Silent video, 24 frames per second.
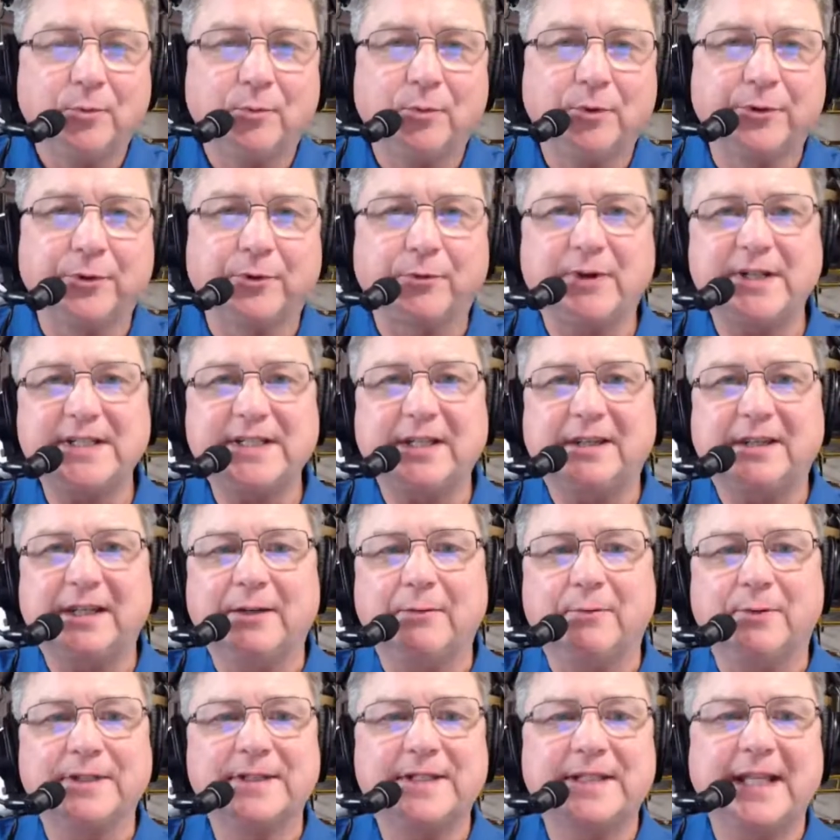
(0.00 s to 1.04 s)
Well, the crazy
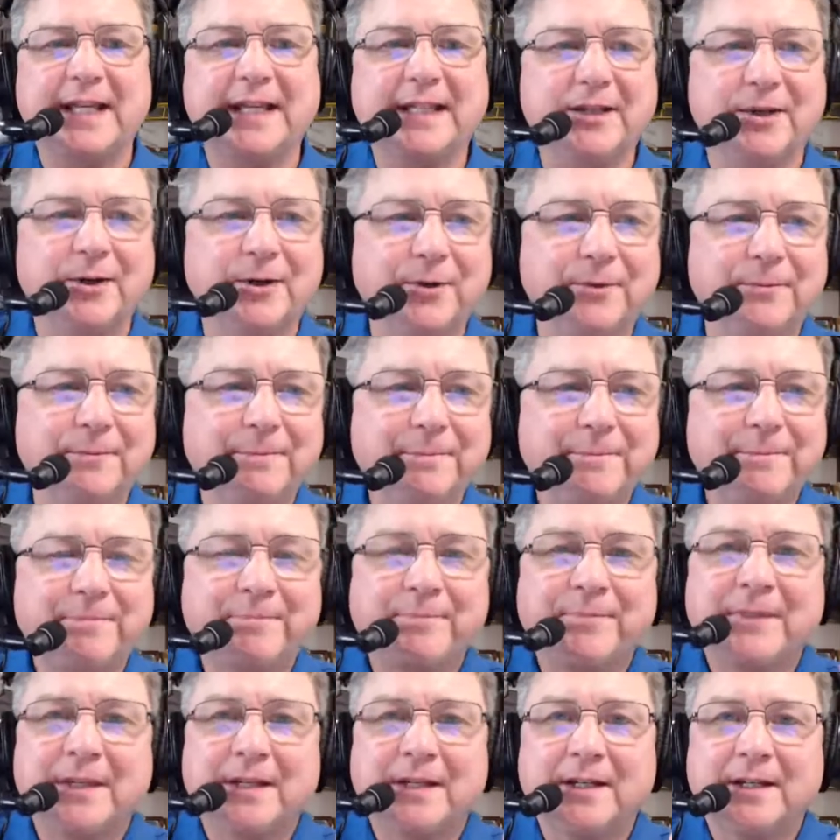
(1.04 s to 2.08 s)
thing was they go,
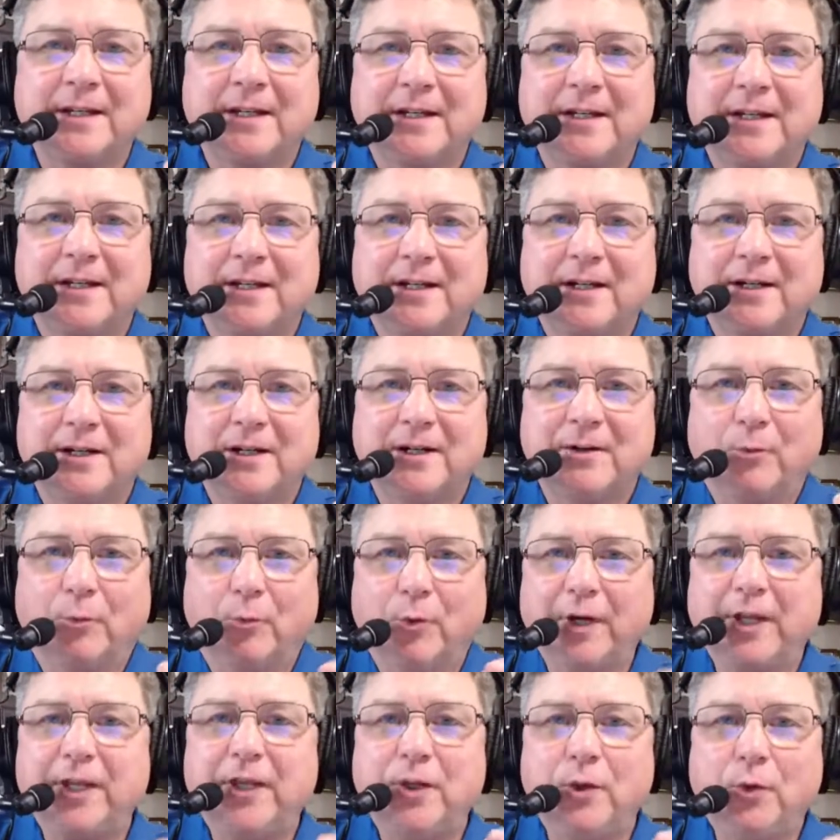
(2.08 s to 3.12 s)

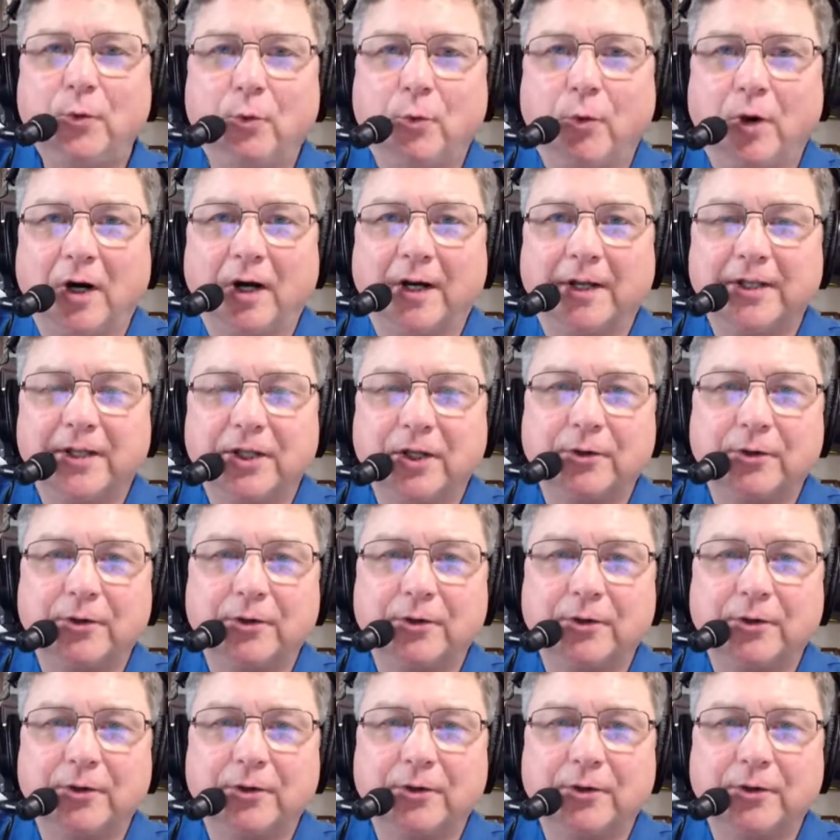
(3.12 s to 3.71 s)
what do you want?